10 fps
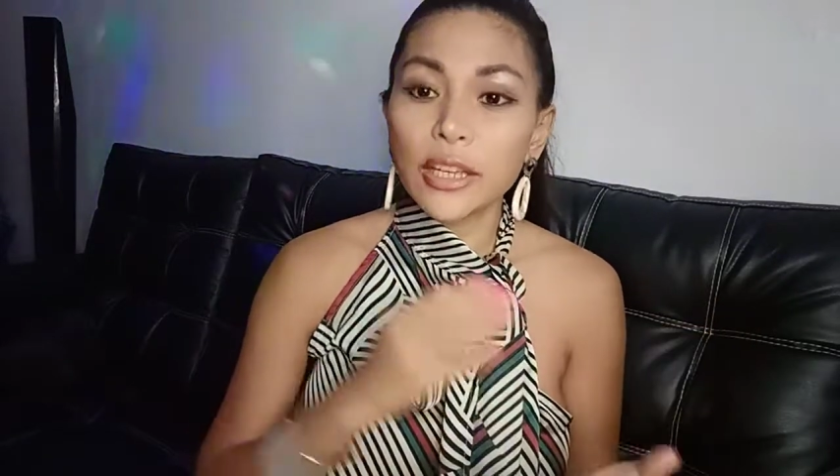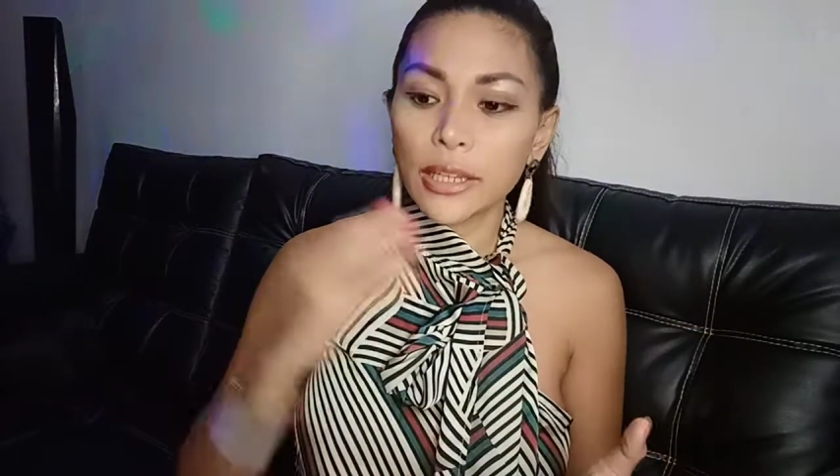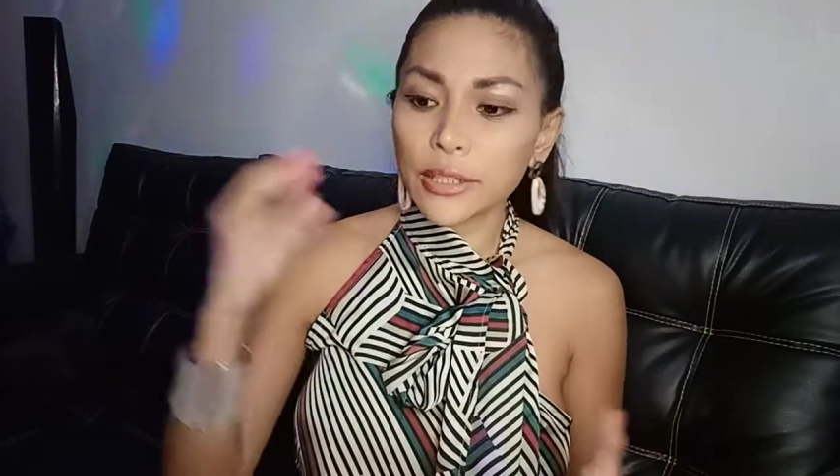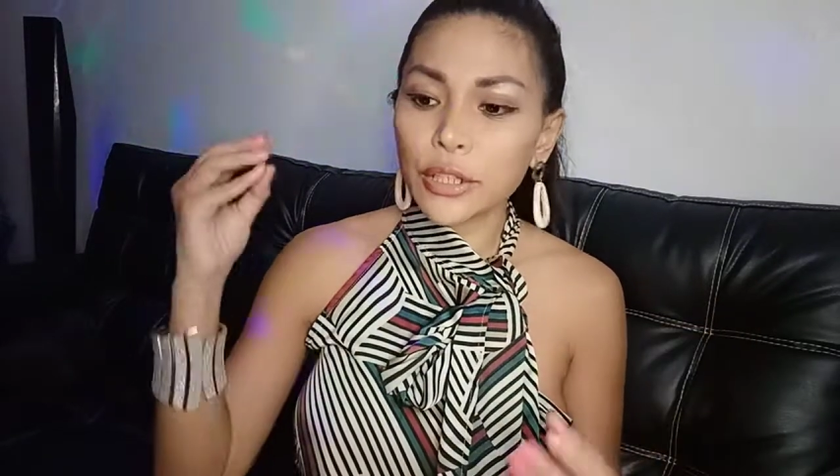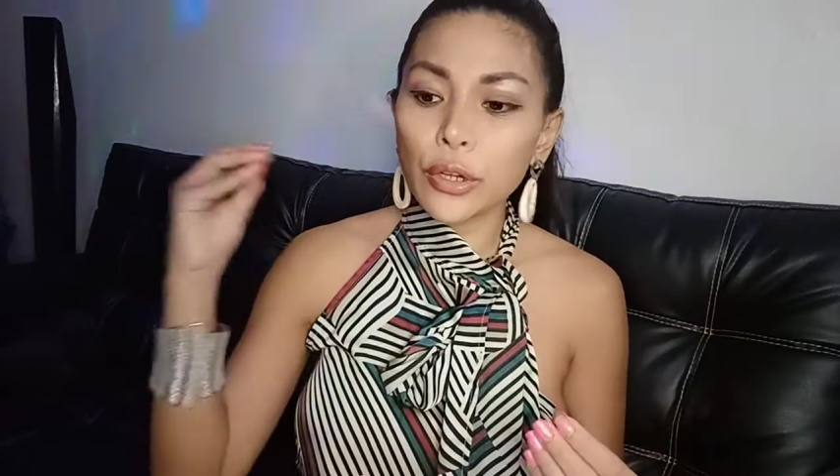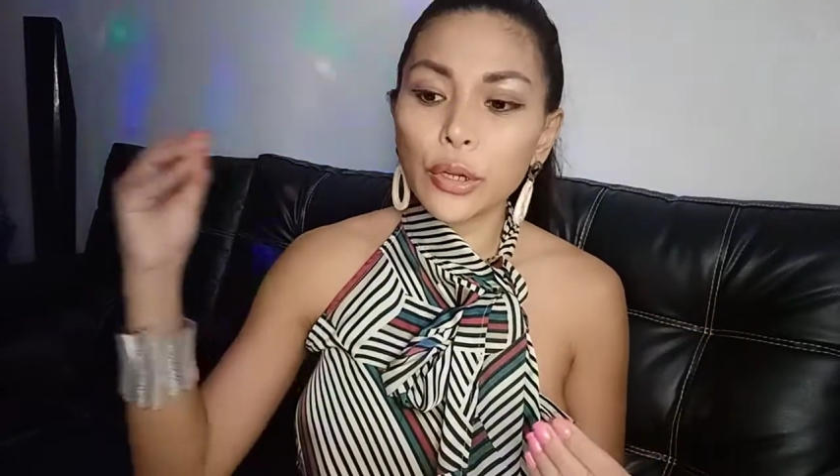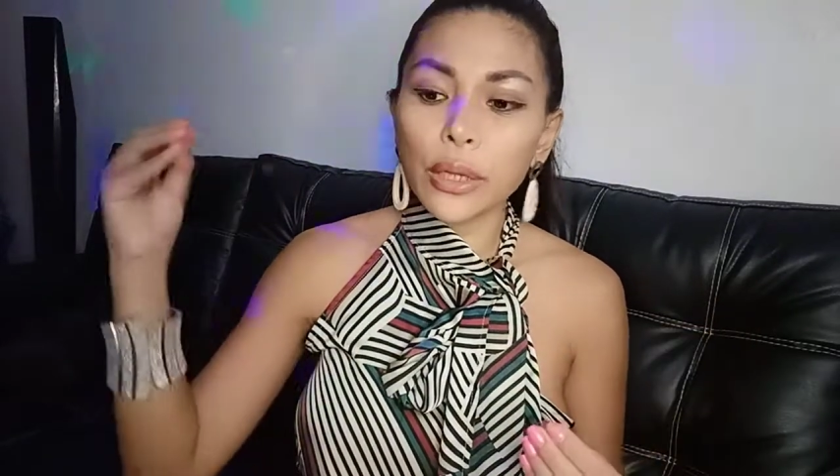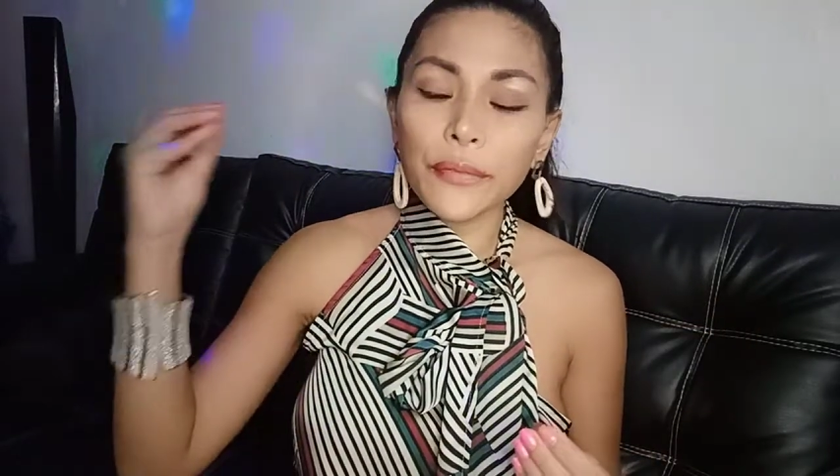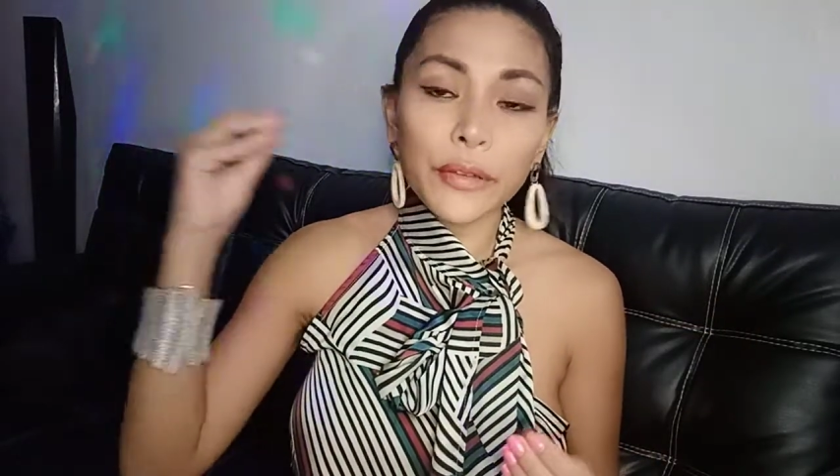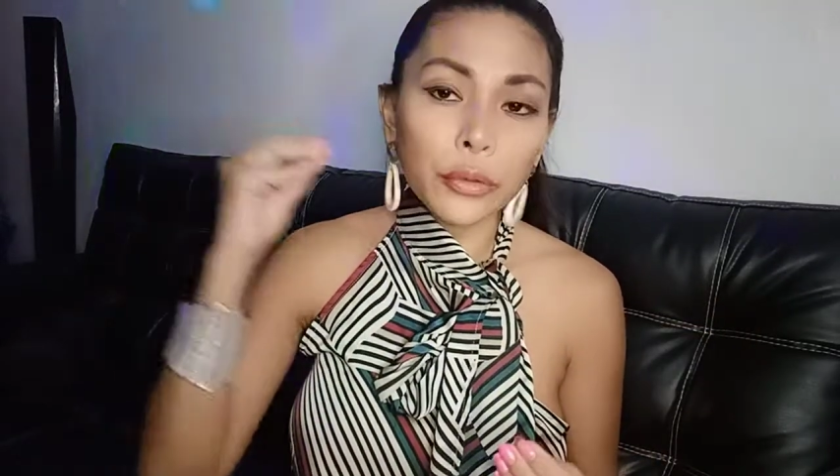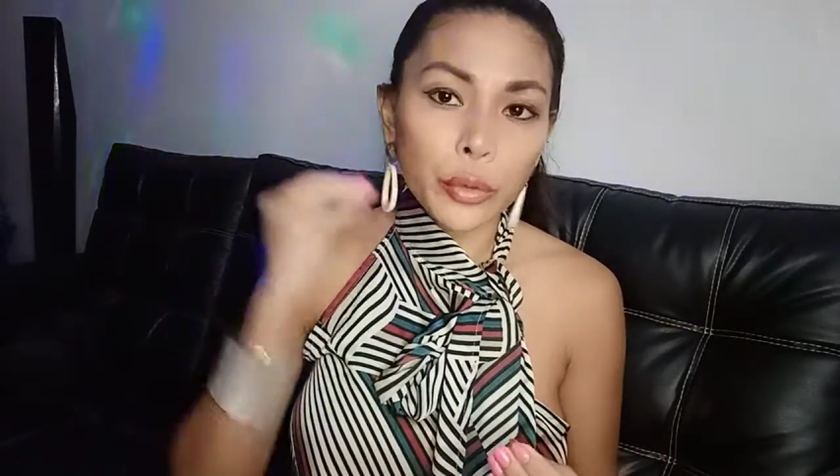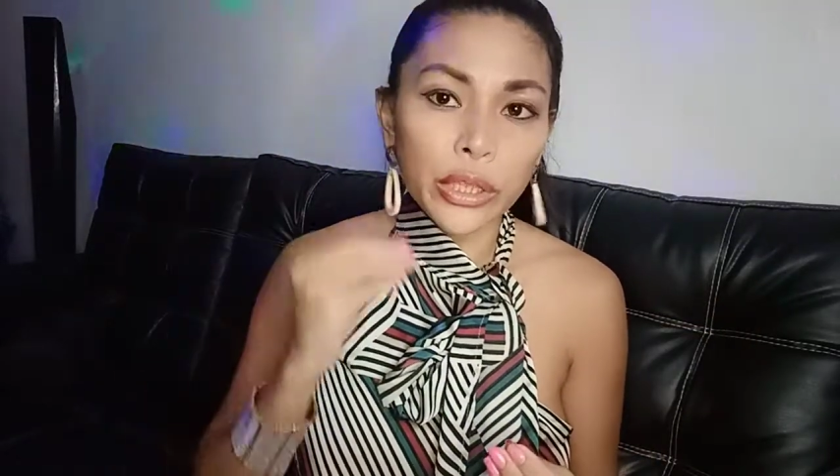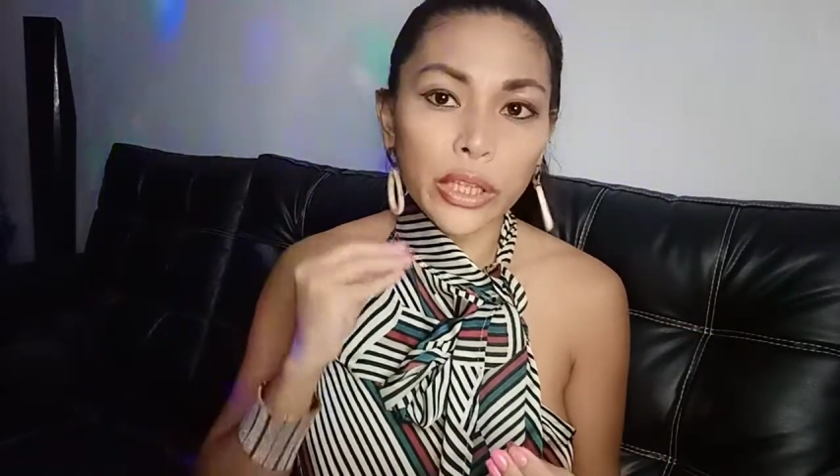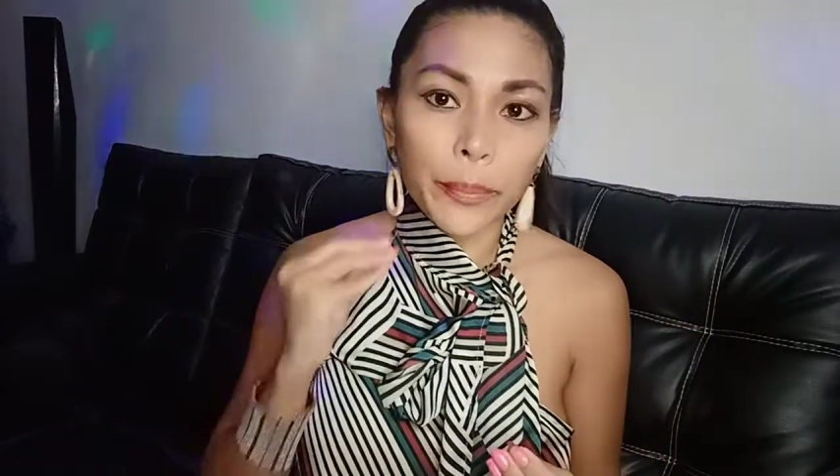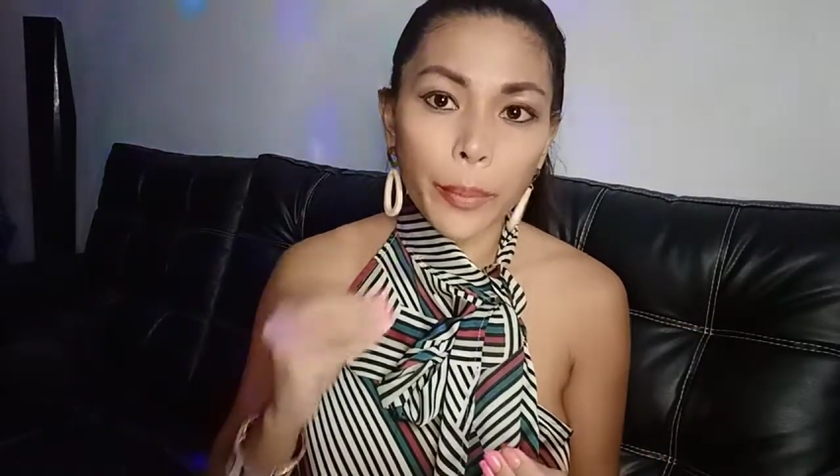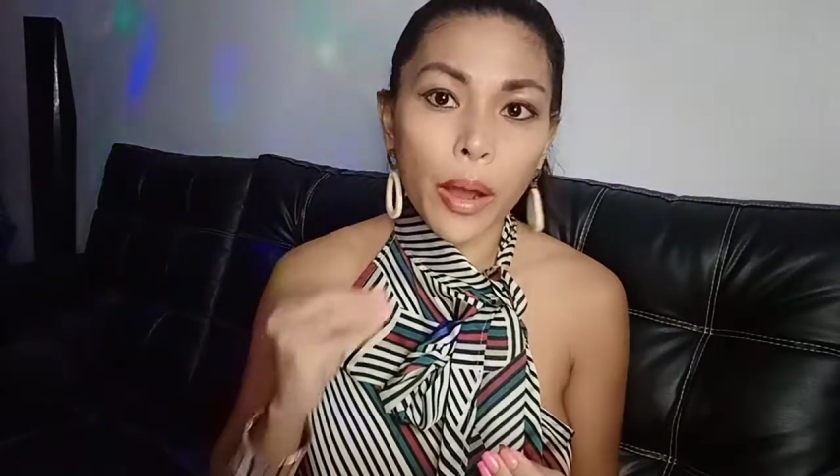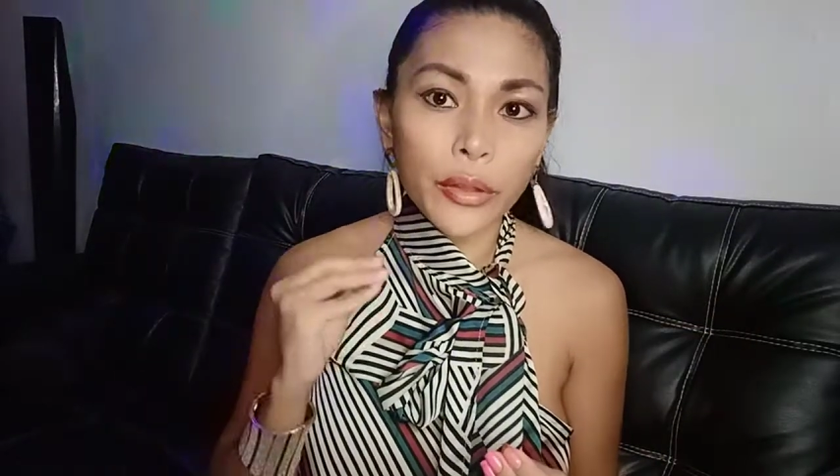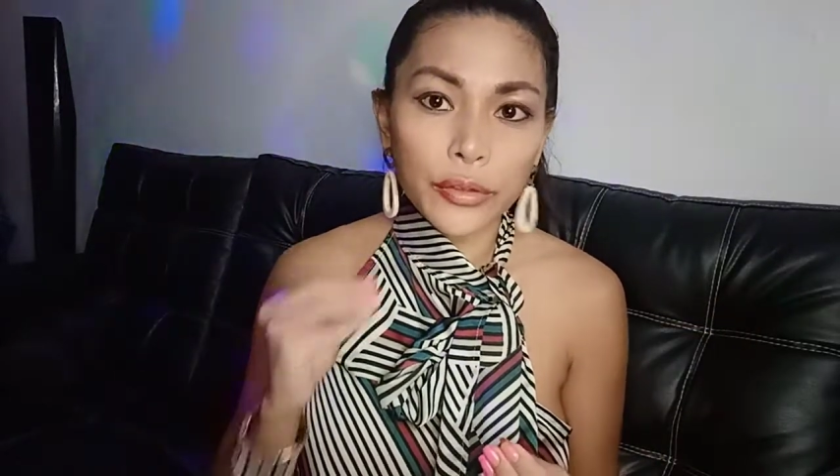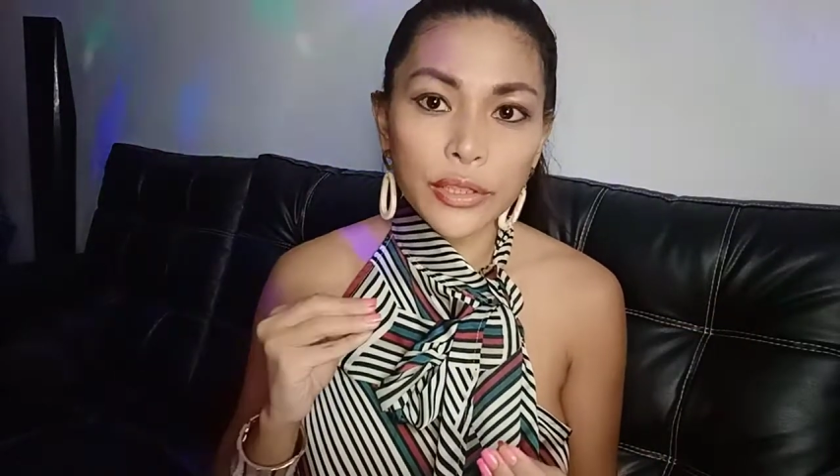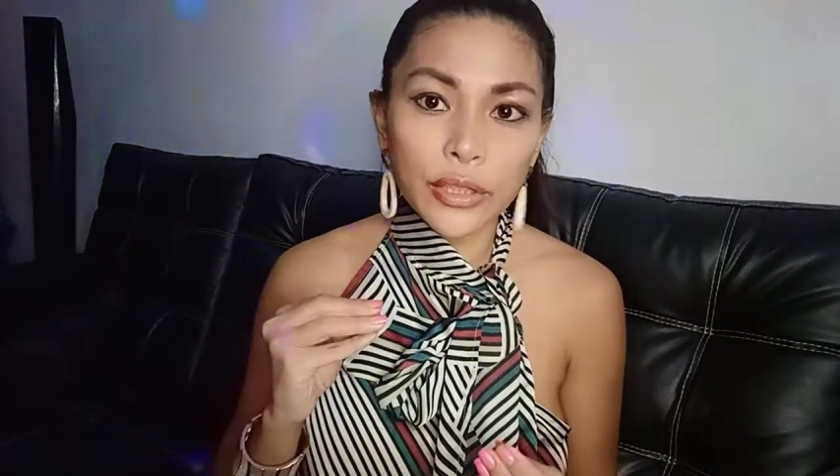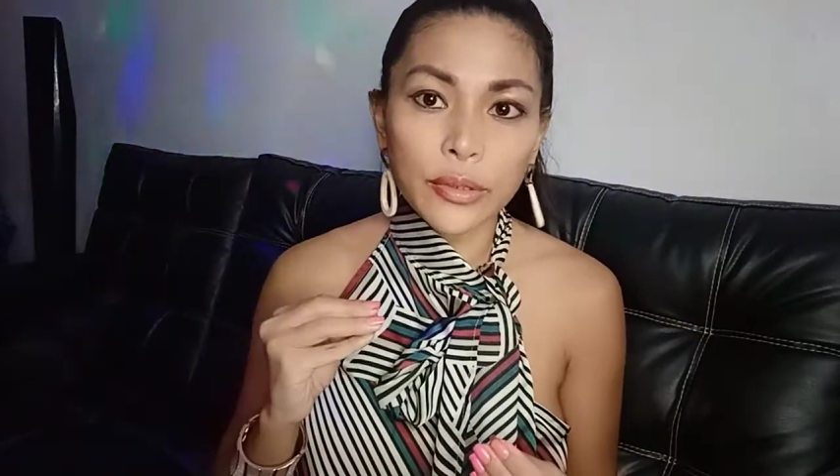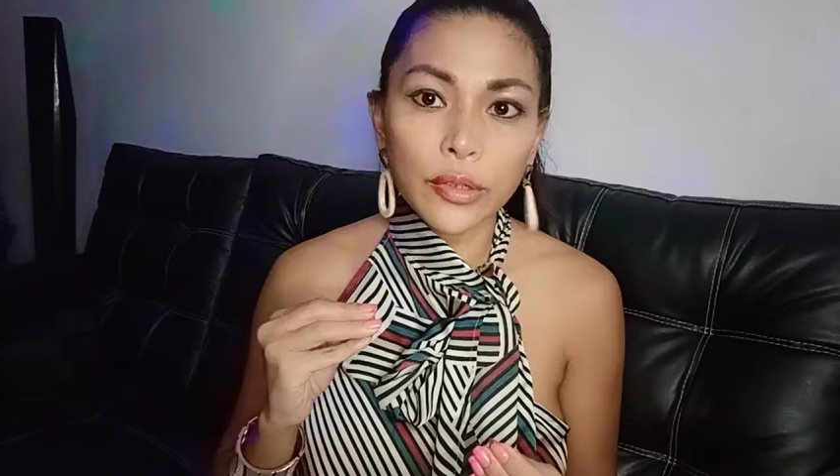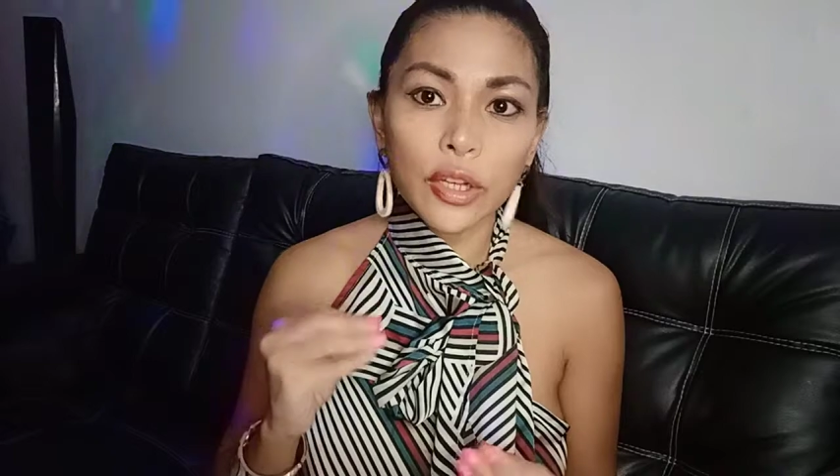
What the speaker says: because you know, if it really bothers you,